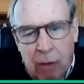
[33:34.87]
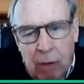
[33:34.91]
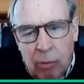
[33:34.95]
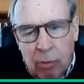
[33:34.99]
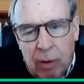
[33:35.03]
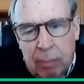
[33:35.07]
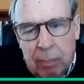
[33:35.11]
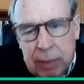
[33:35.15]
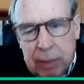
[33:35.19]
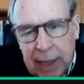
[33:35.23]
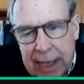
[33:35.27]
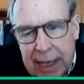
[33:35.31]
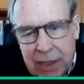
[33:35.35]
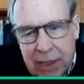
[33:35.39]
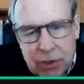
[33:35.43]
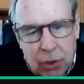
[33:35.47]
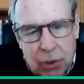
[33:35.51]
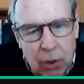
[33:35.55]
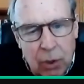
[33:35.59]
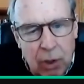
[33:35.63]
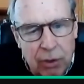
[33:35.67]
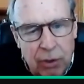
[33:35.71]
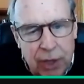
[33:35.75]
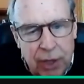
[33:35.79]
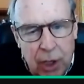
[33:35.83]
replaced
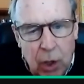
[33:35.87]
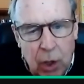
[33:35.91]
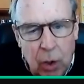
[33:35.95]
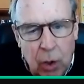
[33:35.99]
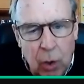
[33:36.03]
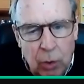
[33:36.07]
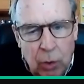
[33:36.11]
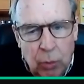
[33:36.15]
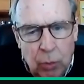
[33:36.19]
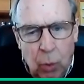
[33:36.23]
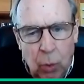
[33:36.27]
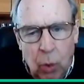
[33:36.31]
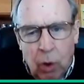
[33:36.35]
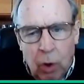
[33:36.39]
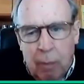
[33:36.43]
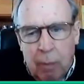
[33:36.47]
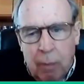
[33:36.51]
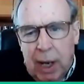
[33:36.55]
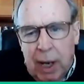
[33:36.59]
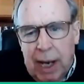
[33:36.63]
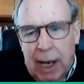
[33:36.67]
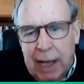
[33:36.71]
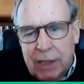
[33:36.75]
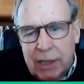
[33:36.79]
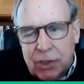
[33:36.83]
all the old war
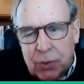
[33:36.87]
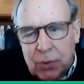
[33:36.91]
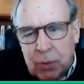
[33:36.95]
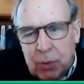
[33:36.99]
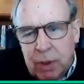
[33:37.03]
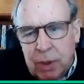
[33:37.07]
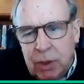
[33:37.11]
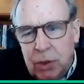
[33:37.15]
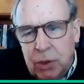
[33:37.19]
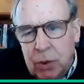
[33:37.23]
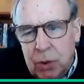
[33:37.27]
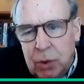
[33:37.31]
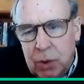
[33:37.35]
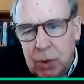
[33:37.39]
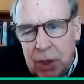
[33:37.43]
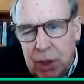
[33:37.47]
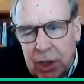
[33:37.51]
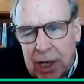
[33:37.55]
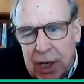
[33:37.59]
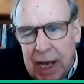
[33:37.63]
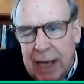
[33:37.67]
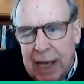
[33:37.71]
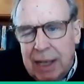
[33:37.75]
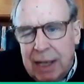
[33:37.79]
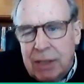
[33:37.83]
bonds with new
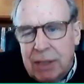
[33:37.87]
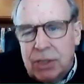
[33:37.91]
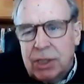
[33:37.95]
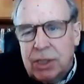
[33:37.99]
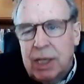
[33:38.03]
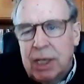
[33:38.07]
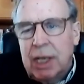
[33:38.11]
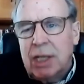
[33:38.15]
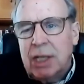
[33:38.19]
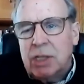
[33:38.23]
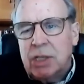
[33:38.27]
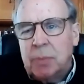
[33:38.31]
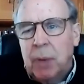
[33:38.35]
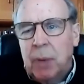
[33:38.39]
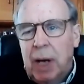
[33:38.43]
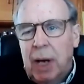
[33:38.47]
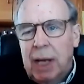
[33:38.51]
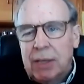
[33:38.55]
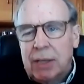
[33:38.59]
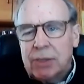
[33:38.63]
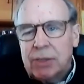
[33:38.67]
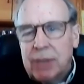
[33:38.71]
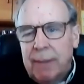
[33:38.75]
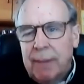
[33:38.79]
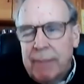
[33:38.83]
United States
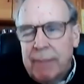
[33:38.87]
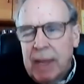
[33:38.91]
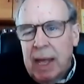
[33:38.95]
bonds,